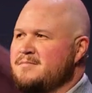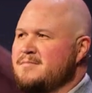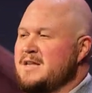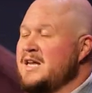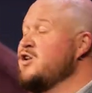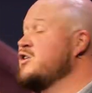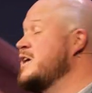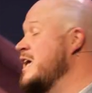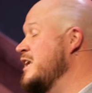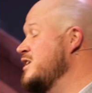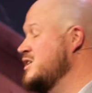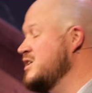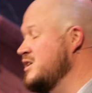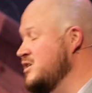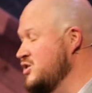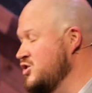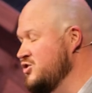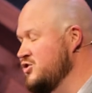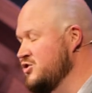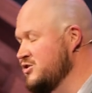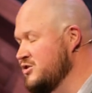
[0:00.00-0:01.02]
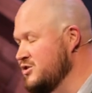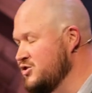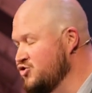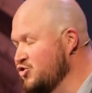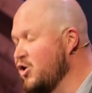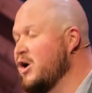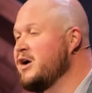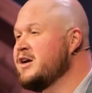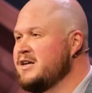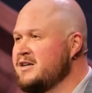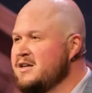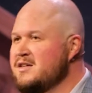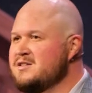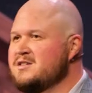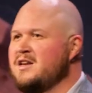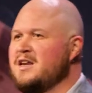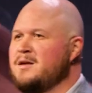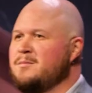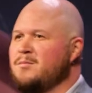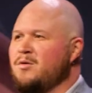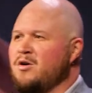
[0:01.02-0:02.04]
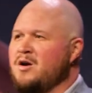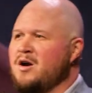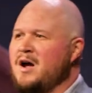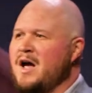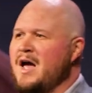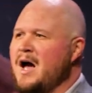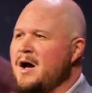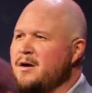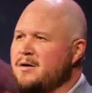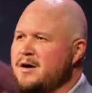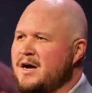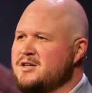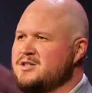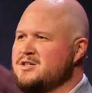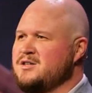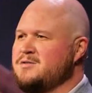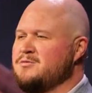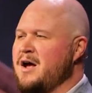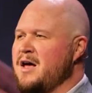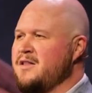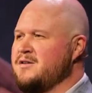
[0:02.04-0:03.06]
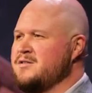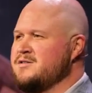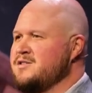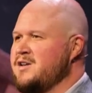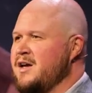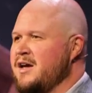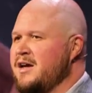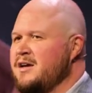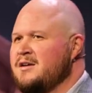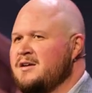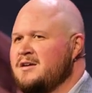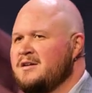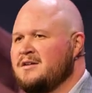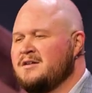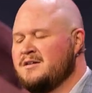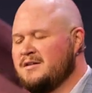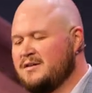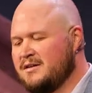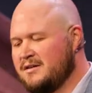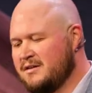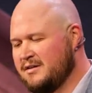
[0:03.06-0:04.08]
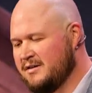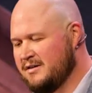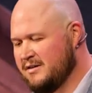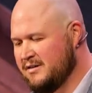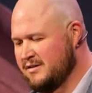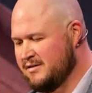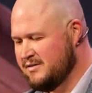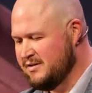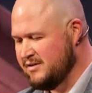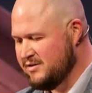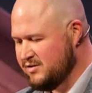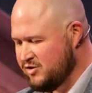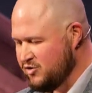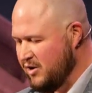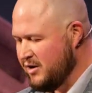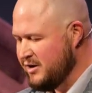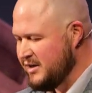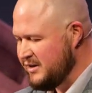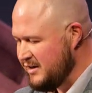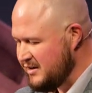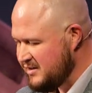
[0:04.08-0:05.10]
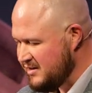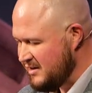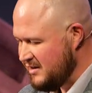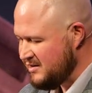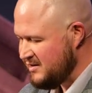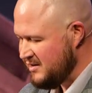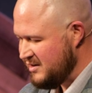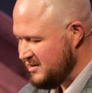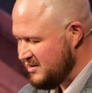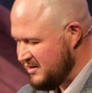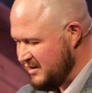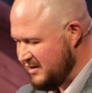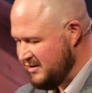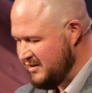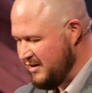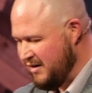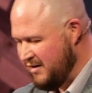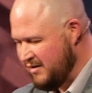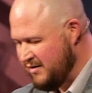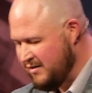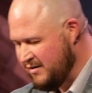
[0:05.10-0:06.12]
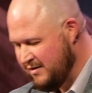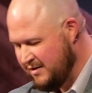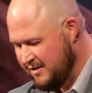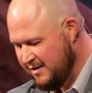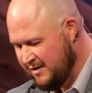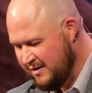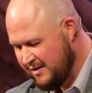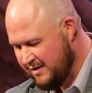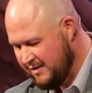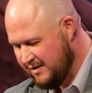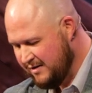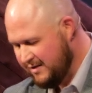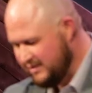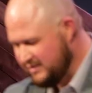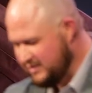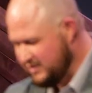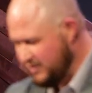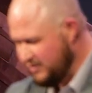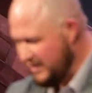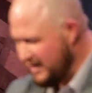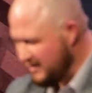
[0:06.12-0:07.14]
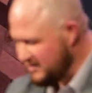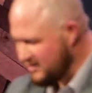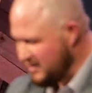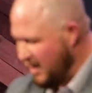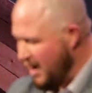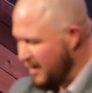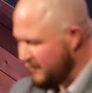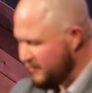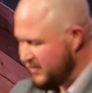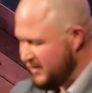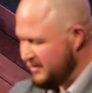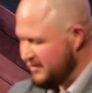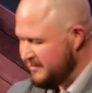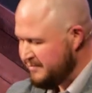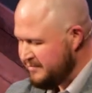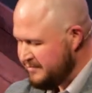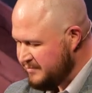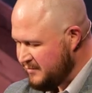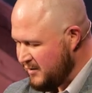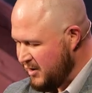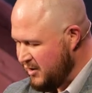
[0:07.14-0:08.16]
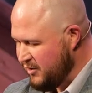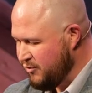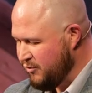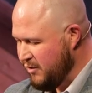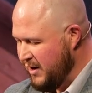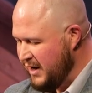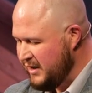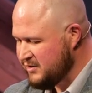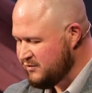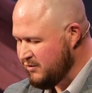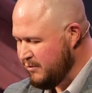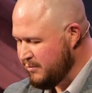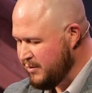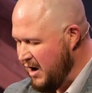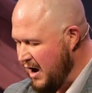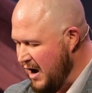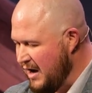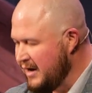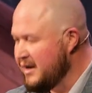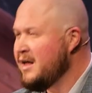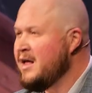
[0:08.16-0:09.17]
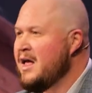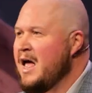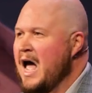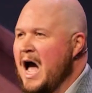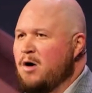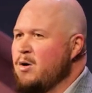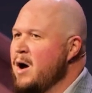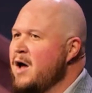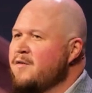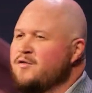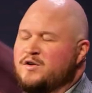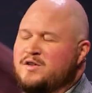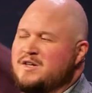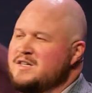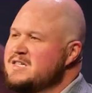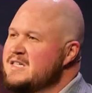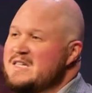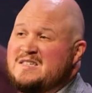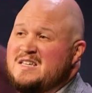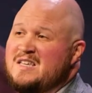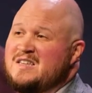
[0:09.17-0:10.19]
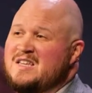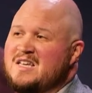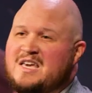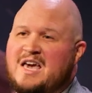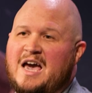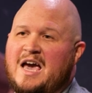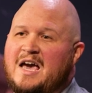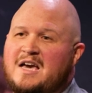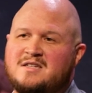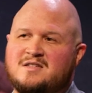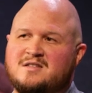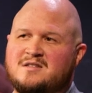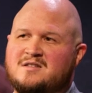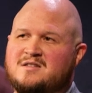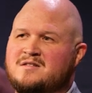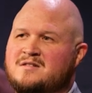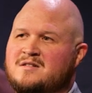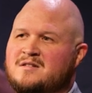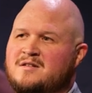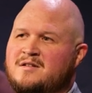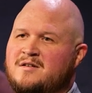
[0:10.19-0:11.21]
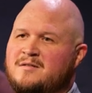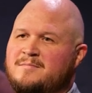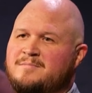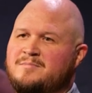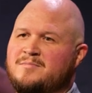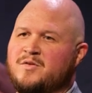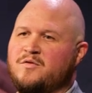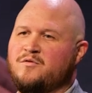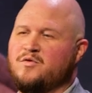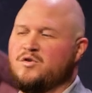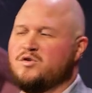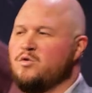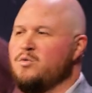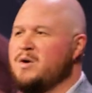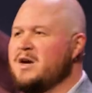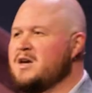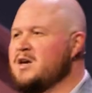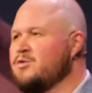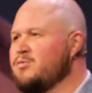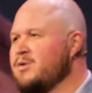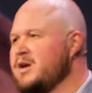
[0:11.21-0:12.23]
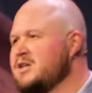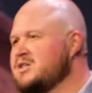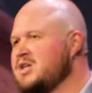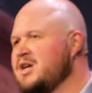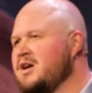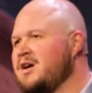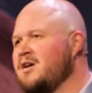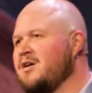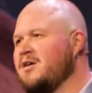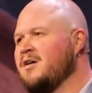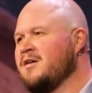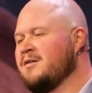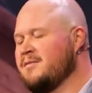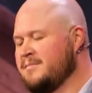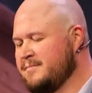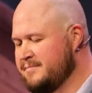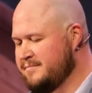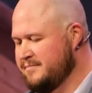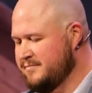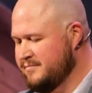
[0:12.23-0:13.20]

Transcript: They don't get to drunkenness anymore, I, I, I should rather say, since drunkenness is the sin there. And so that is often a grace from God. However, this isn't the case for the wicked rich here.